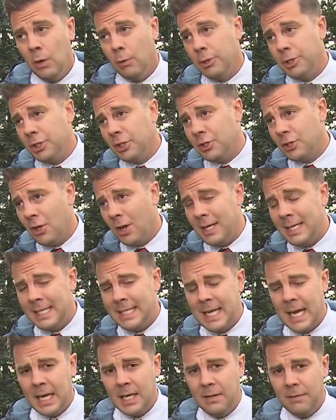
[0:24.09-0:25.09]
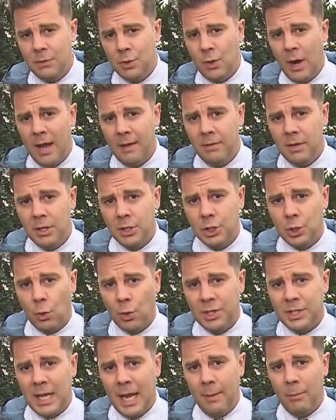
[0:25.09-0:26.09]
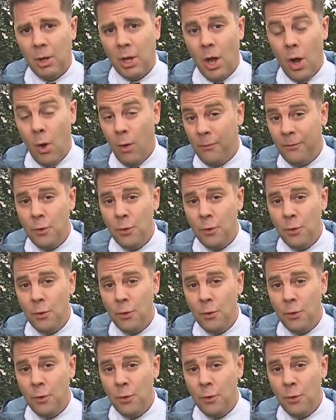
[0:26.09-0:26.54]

We just saw a detective drive in a short time ago.